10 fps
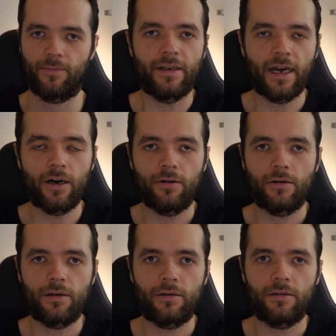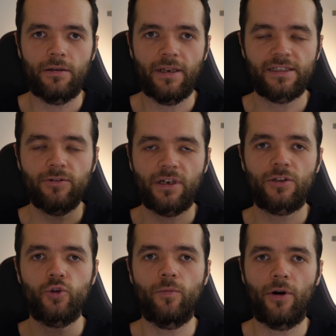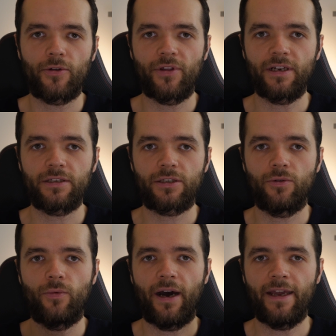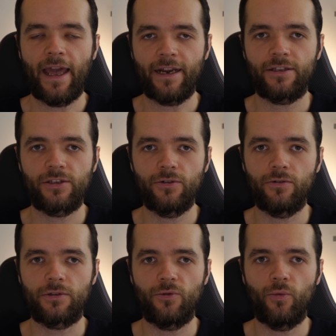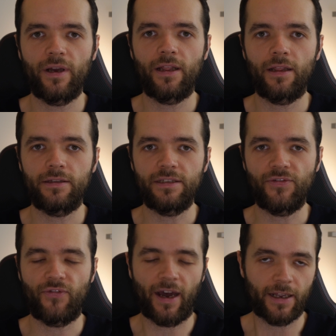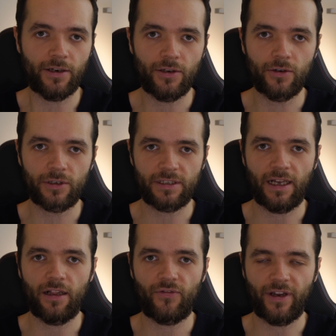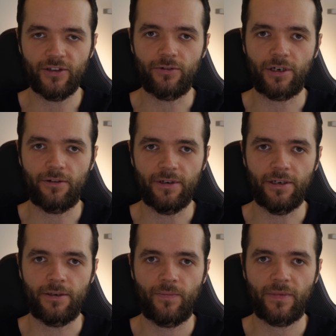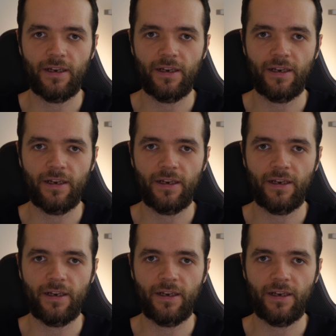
Now, let's look at two more things why attitude will define yourself and your career.